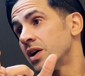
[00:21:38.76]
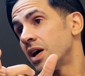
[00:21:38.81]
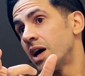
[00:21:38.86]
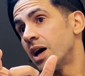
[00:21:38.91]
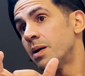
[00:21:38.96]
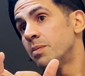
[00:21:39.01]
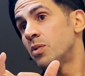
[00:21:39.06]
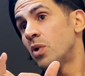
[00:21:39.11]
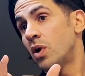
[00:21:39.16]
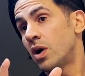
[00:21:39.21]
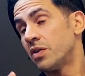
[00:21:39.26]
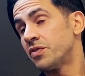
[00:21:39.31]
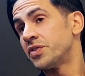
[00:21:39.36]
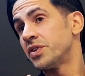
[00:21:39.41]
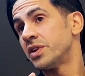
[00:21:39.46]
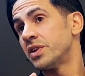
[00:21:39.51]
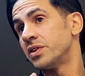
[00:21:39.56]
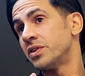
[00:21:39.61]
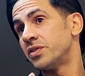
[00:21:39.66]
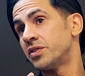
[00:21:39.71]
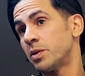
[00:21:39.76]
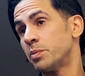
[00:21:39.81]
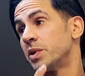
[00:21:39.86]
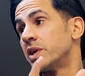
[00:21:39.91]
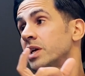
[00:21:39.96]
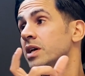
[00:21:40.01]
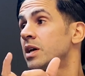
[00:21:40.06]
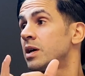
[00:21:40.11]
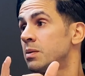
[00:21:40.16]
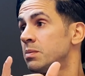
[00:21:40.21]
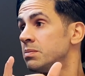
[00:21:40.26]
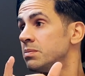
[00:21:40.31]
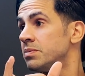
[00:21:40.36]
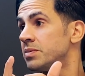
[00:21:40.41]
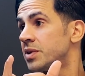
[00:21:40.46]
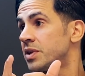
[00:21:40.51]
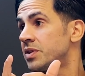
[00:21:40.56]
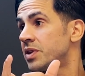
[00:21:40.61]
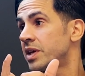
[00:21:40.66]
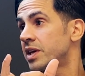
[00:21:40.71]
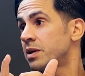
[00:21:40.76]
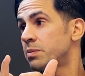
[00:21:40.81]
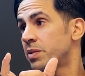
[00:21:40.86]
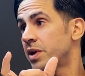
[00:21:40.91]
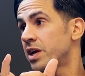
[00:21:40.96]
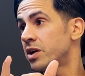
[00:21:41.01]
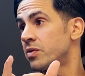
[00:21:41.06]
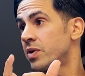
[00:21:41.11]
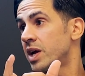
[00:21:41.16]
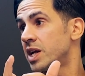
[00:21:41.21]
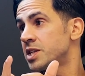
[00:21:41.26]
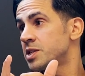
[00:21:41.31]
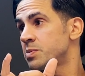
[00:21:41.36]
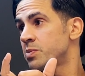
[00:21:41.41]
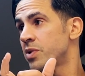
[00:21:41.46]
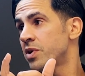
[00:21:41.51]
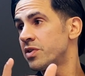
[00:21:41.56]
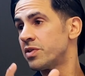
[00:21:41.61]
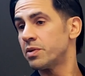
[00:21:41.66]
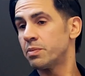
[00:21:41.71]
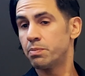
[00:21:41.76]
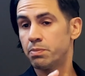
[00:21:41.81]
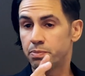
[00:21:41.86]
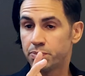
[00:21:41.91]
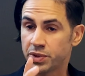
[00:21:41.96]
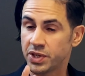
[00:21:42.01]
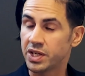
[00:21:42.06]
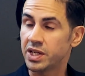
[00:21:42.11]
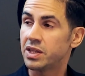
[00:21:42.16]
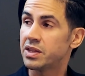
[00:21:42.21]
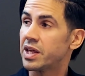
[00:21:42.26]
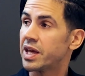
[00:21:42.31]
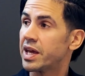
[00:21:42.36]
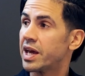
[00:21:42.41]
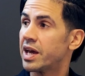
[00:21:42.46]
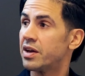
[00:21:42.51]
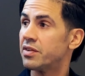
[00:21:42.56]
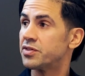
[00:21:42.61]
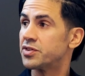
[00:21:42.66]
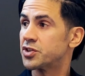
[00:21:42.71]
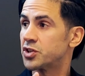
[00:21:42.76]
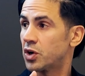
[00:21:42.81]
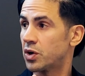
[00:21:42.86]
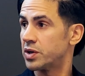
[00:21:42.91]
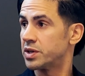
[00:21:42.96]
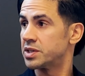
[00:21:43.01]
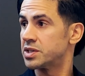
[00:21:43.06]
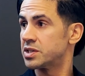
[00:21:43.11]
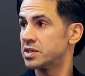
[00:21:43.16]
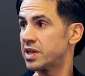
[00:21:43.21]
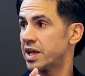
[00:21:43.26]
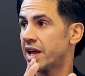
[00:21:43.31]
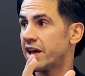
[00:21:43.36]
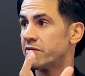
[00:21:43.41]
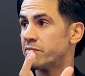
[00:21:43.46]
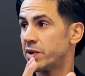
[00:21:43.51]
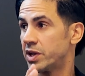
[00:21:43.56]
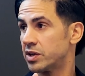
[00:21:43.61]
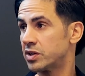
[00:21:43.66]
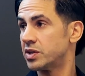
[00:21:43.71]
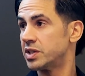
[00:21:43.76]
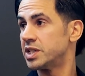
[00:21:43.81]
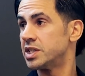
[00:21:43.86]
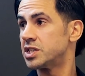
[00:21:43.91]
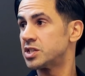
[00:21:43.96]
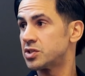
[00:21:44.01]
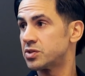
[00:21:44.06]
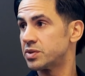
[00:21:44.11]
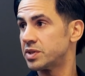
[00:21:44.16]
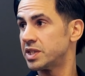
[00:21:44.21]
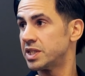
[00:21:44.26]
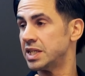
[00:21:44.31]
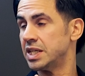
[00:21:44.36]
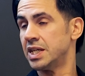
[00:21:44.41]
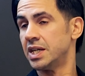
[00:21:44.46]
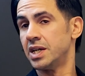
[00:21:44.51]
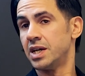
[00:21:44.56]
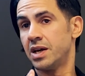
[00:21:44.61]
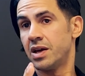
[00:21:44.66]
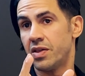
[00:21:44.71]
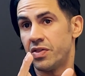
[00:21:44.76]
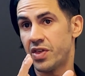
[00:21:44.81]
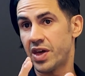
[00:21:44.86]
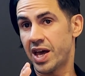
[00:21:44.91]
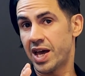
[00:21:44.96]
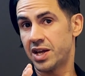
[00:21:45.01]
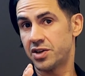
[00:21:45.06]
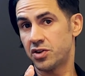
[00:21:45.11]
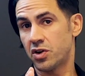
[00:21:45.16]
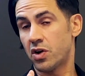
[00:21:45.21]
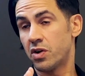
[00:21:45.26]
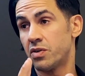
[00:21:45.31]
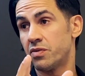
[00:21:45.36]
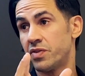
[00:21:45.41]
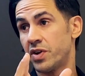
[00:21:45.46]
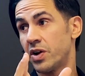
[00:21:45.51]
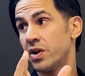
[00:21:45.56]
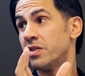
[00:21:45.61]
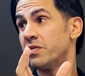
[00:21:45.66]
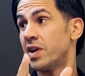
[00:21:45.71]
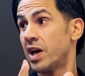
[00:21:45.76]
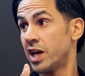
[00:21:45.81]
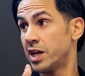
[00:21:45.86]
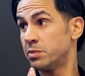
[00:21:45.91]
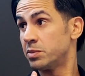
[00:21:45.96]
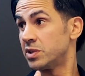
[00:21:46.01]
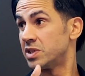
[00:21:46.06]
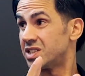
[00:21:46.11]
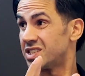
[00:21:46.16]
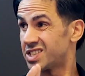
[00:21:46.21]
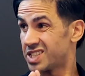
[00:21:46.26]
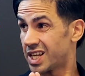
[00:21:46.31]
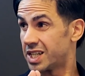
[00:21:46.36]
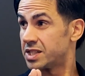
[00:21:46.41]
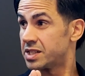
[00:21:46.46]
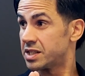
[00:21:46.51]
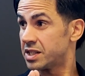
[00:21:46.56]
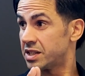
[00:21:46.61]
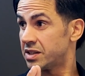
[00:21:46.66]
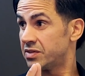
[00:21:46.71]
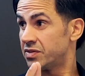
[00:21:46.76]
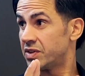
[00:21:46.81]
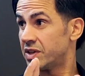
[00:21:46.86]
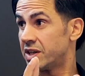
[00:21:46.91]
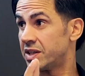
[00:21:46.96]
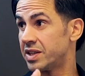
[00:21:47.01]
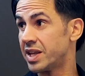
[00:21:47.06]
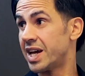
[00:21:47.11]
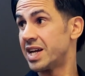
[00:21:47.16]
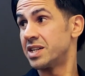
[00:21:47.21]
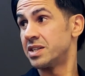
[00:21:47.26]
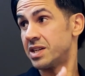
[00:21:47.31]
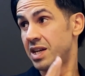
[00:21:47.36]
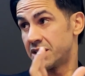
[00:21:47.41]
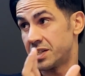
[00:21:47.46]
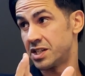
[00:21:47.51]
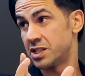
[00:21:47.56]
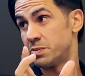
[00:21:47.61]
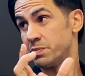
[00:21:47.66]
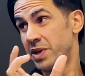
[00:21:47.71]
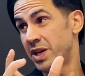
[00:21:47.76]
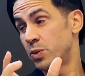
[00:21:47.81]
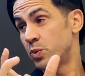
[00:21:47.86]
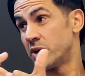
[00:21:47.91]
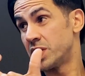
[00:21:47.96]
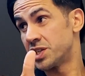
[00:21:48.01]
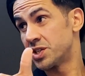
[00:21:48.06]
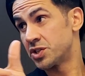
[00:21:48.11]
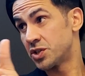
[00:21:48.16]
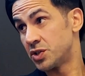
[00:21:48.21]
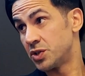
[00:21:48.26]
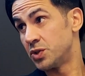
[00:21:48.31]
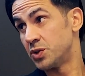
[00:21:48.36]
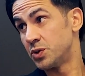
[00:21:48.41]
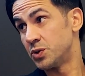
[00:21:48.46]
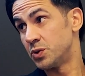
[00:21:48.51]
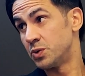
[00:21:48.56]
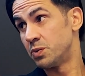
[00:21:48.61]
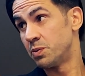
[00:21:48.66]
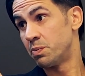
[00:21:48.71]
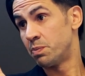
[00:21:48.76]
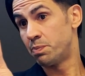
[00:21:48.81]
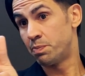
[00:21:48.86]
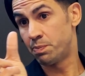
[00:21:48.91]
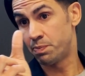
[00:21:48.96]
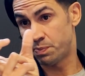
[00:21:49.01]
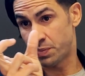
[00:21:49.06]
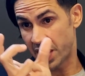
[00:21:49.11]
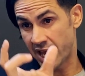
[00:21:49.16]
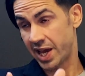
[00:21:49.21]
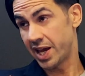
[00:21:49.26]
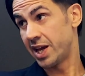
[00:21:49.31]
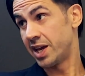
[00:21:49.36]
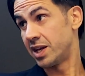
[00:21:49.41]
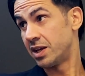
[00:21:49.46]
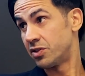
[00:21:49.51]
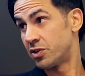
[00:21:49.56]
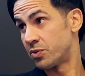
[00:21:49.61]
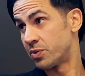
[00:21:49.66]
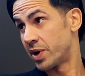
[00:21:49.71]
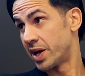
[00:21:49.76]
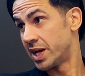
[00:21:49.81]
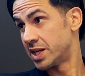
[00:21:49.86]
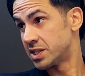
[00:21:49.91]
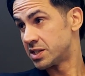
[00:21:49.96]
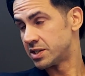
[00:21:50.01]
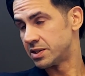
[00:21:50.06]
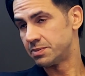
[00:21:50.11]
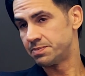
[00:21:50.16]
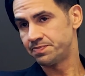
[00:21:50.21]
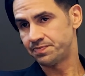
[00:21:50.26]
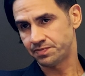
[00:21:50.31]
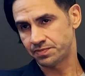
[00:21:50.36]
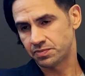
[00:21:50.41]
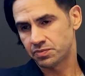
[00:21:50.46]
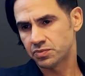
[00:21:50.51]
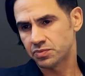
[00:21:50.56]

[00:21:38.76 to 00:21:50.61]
often some income that they can pay a ransom with. B, they have charts that have medical history that are very valuable and sensitive, and that dentists may wish to pay the ransom.